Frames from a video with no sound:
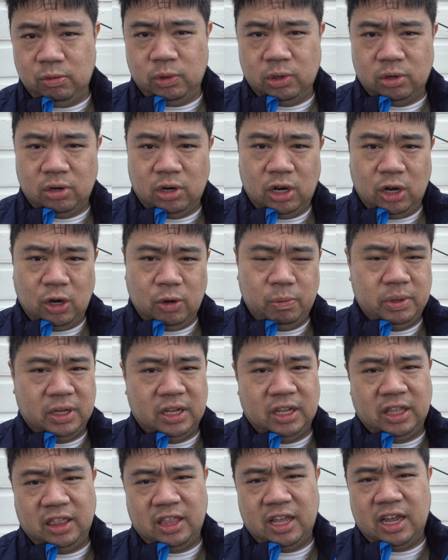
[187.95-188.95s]
We were
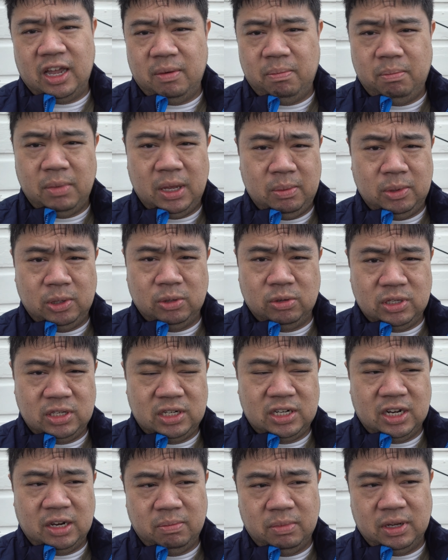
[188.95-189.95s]
hoping that maybe it was
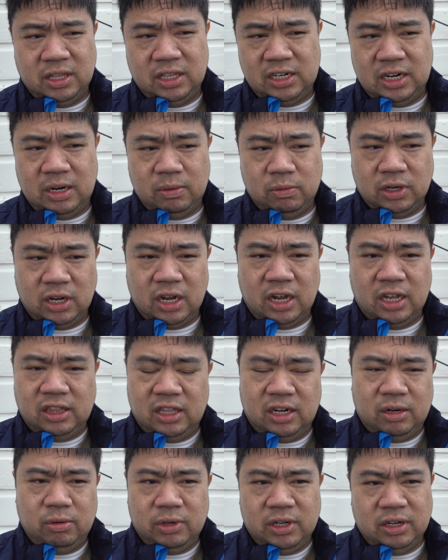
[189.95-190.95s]
done by the time we got
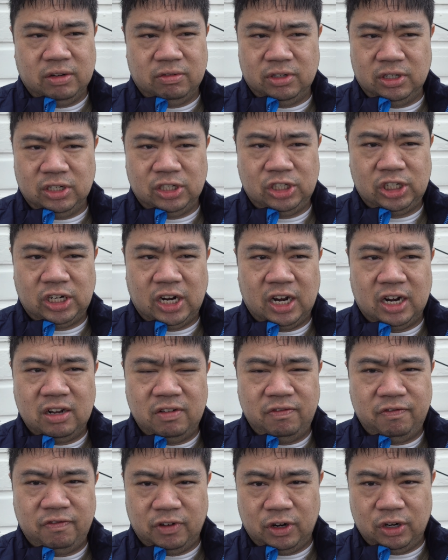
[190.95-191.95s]
there. We didn't really check
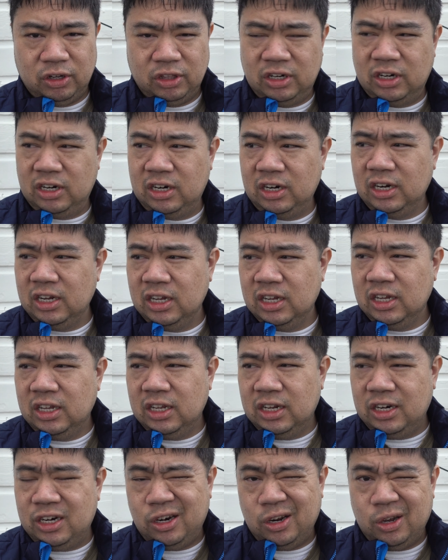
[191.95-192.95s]
further
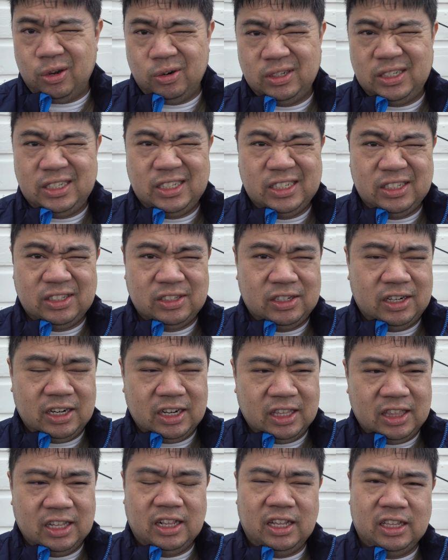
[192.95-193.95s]
notices or
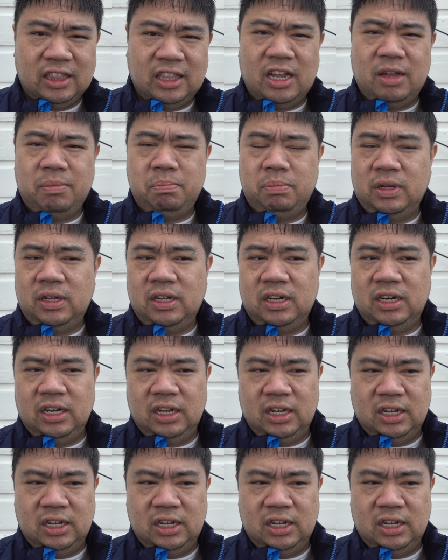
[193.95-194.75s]
anything like that, but